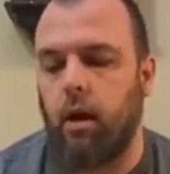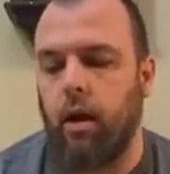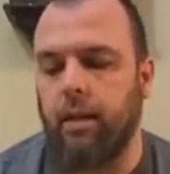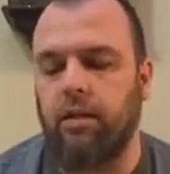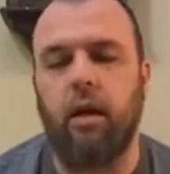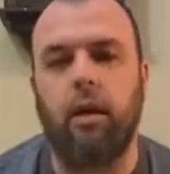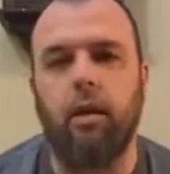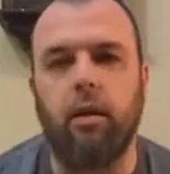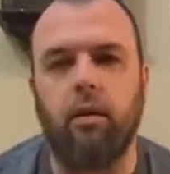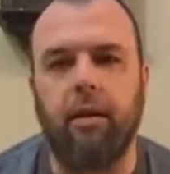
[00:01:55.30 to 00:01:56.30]
it's done a
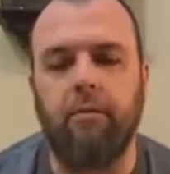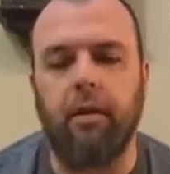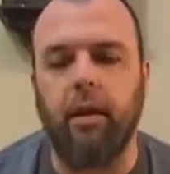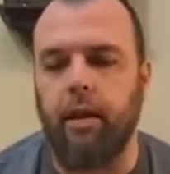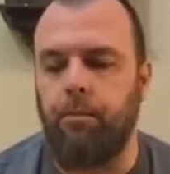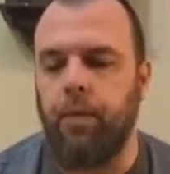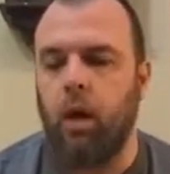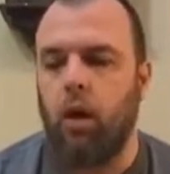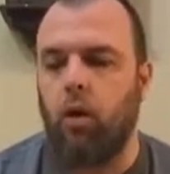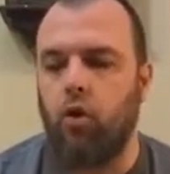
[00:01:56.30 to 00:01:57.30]
little differently.
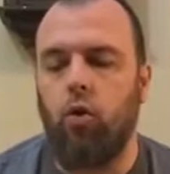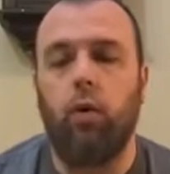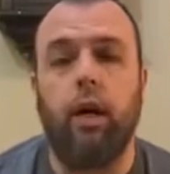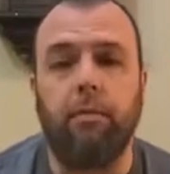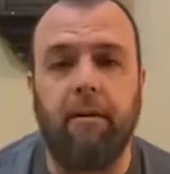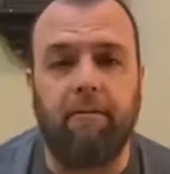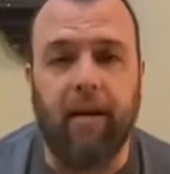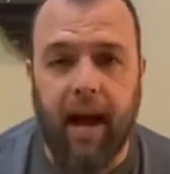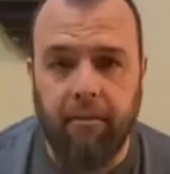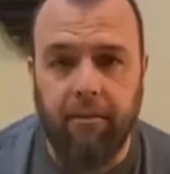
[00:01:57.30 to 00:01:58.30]
You and up to
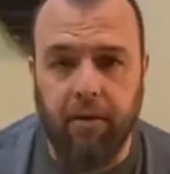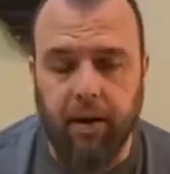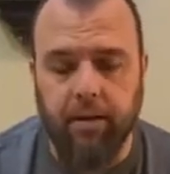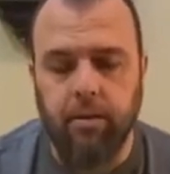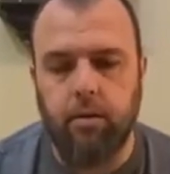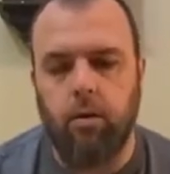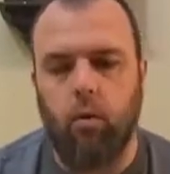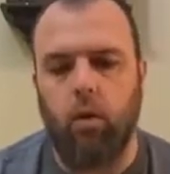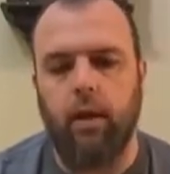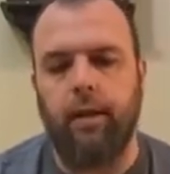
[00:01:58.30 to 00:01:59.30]
5 friends
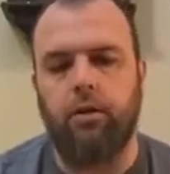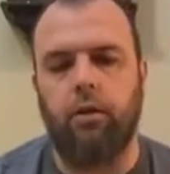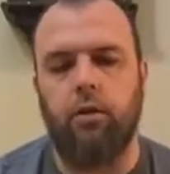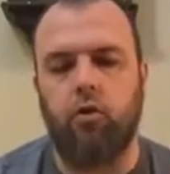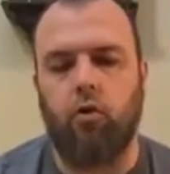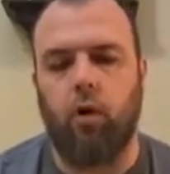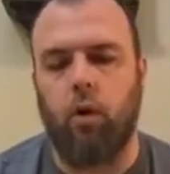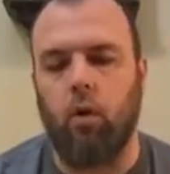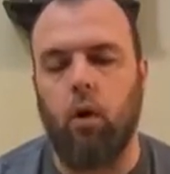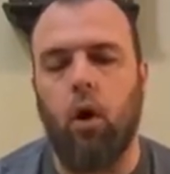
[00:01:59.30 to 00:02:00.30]
will each
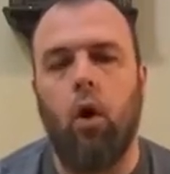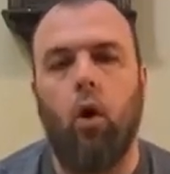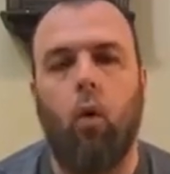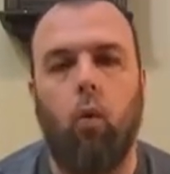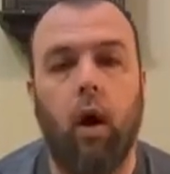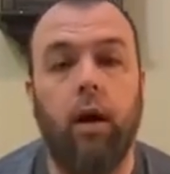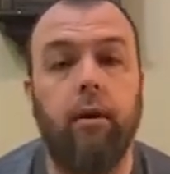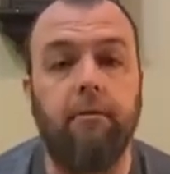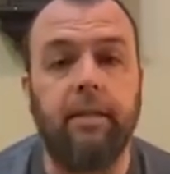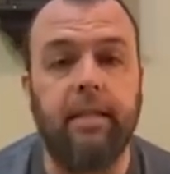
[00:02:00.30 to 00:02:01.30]
control one
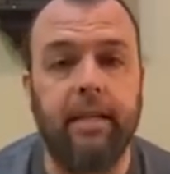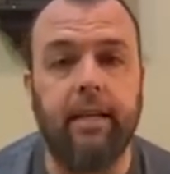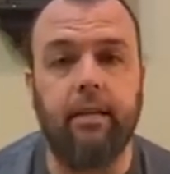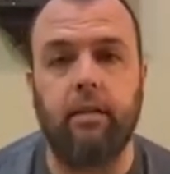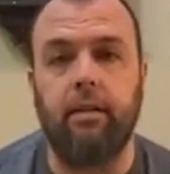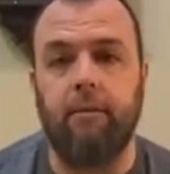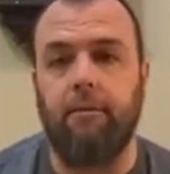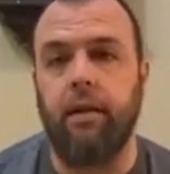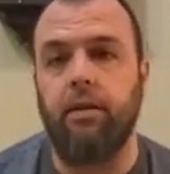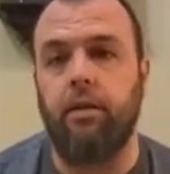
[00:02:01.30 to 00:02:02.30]
of 6 different